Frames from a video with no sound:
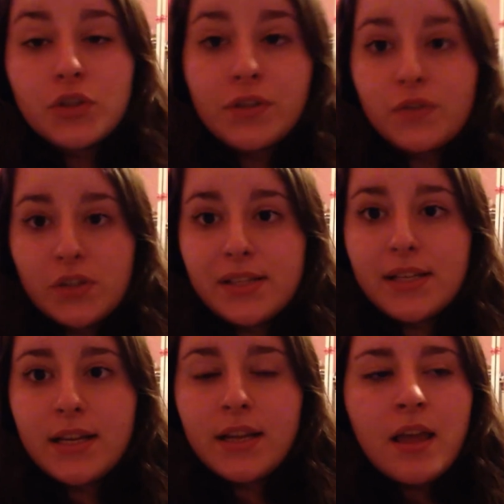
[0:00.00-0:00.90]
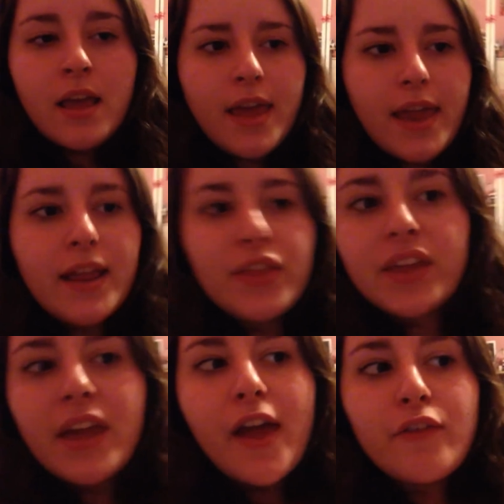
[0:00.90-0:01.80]
university, and I
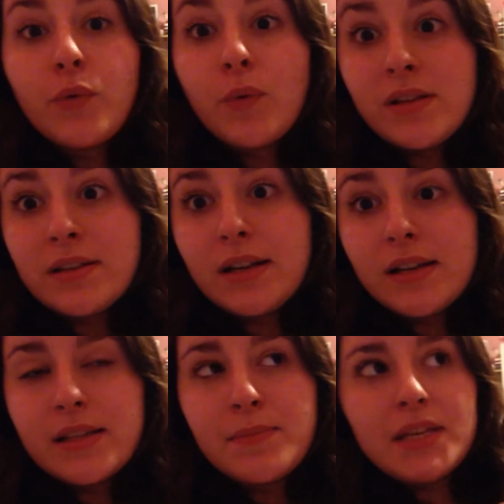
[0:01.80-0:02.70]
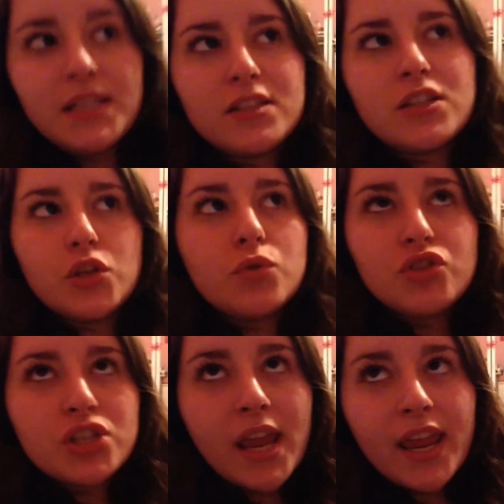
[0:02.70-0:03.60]
think everyone does. I mean, it's a
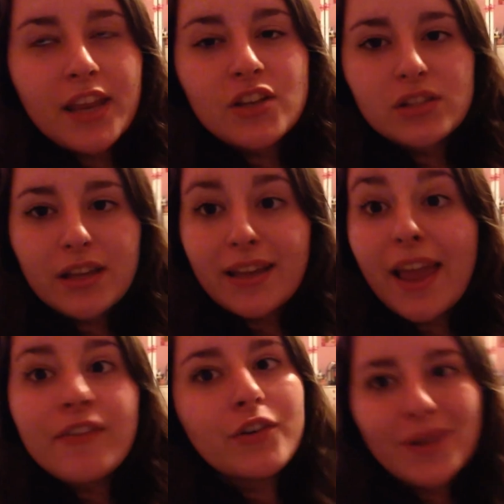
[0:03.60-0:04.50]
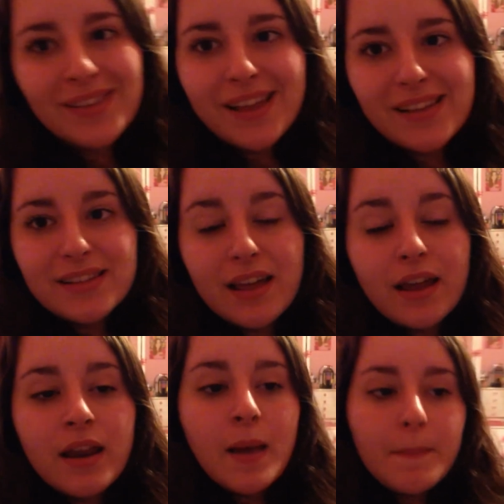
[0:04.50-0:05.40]
huge change, like, everyone does
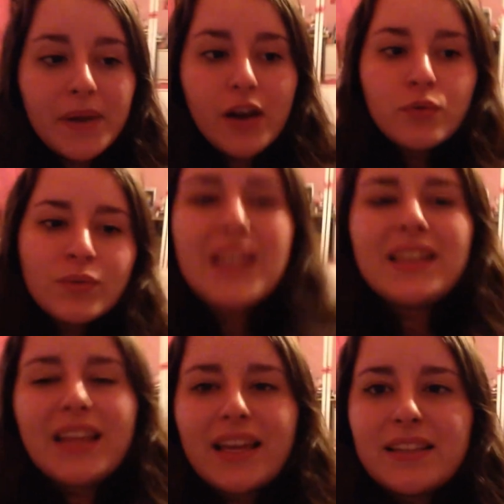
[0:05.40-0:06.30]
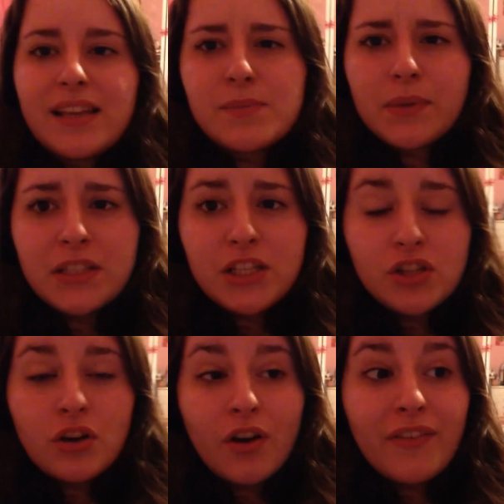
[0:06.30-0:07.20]
that, but I don't really like the
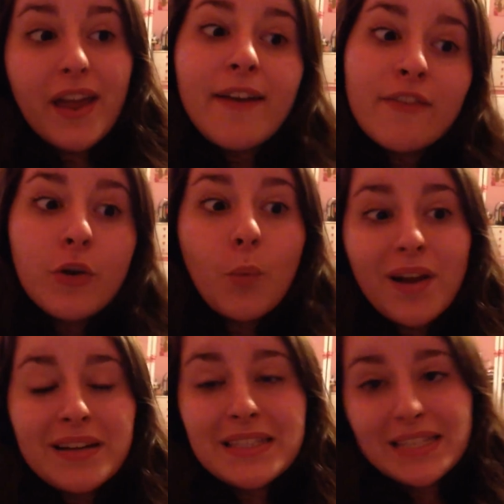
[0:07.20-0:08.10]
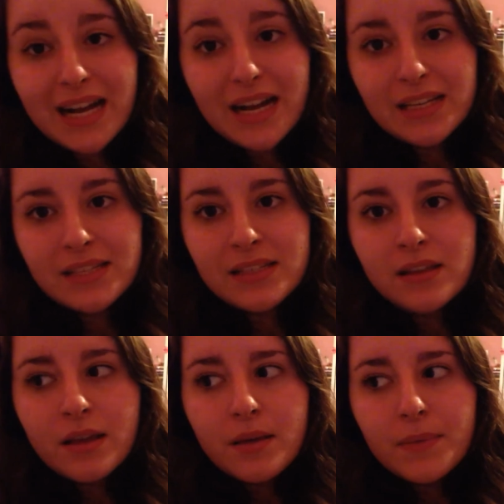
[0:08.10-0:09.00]
explanation of everyone does.
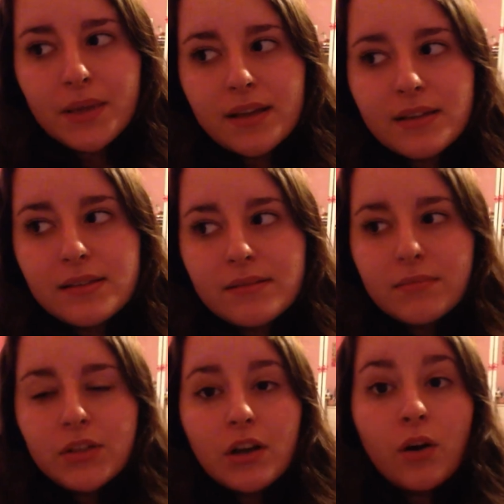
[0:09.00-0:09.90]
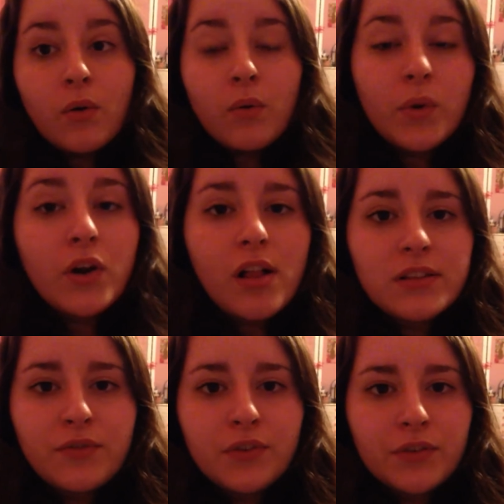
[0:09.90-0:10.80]
Because, you know, we're all
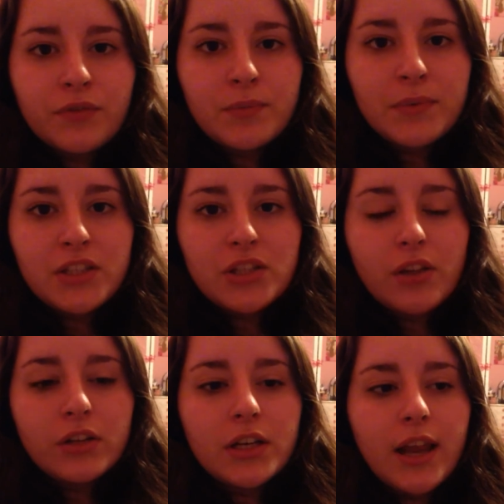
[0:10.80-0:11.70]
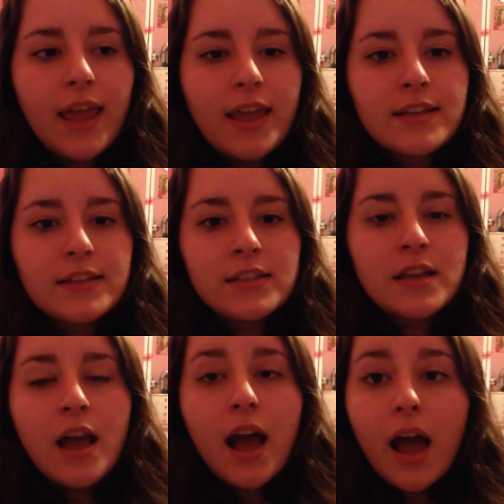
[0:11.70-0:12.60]
different from each other, and
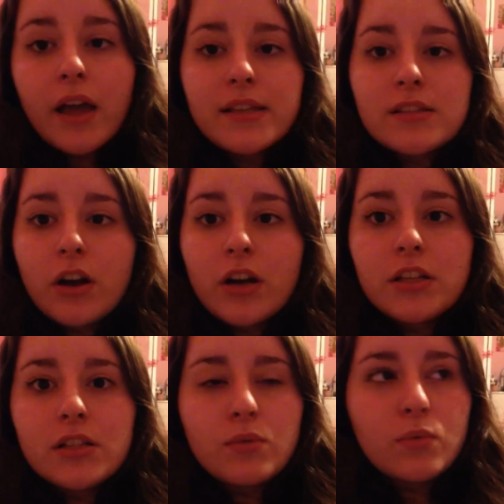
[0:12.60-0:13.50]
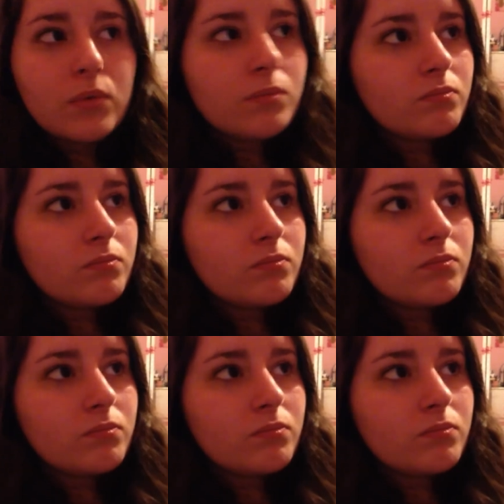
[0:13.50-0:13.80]
I started